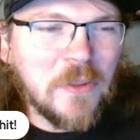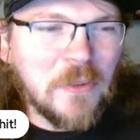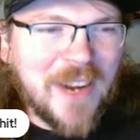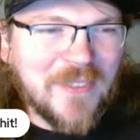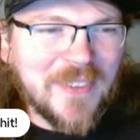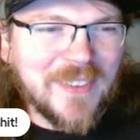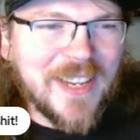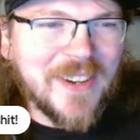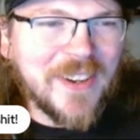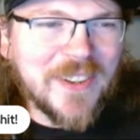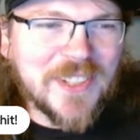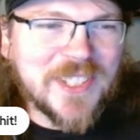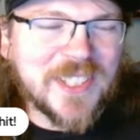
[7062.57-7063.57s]
Ralph and
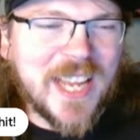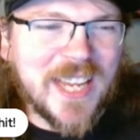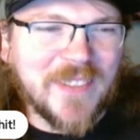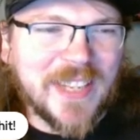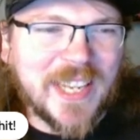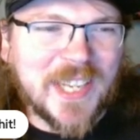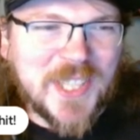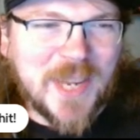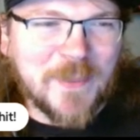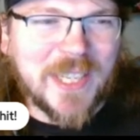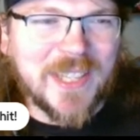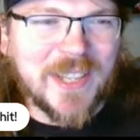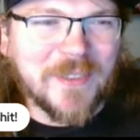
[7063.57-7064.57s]
Larry are just kind of like
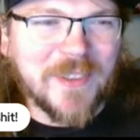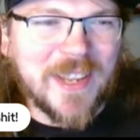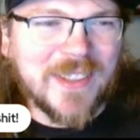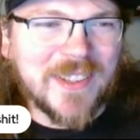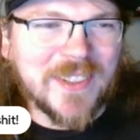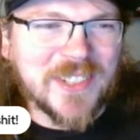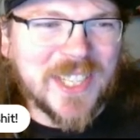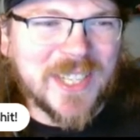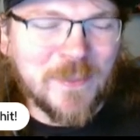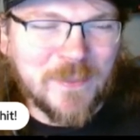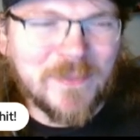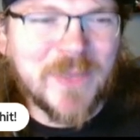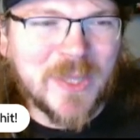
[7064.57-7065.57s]
accepting their fate, and they're just like,